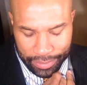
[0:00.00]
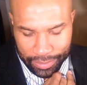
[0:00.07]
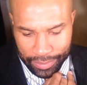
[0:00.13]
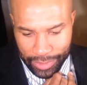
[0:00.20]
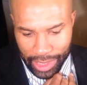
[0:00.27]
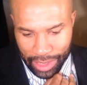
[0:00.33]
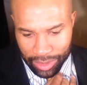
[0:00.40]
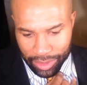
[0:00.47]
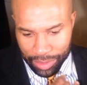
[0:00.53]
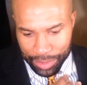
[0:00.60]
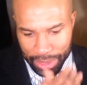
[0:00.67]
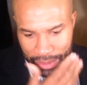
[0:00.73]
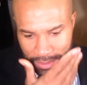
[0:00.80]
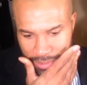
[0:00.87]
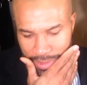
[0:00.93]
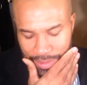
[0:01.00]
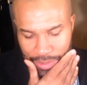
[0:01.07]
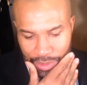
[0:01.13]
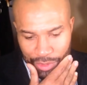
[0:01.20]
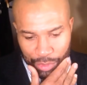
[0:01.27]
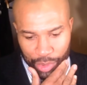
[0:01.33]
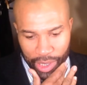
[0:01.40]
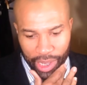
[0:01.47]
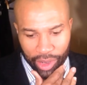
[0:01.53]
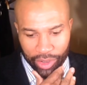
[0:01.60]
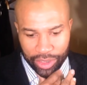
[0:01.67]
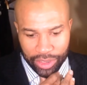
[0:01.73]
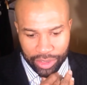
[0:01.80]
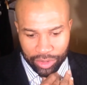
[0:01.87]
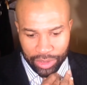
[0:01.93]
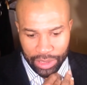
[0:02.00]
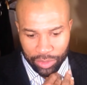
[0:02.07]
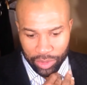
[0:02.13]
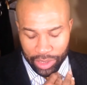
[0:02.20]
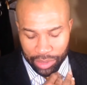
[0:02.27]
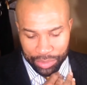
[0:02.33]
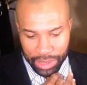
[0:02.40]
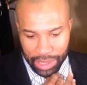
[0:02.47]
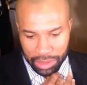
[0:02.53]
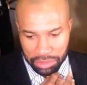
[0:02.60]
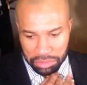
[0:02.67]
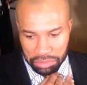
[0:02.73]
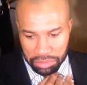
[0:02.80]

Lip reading: don't know if proud is the right word. I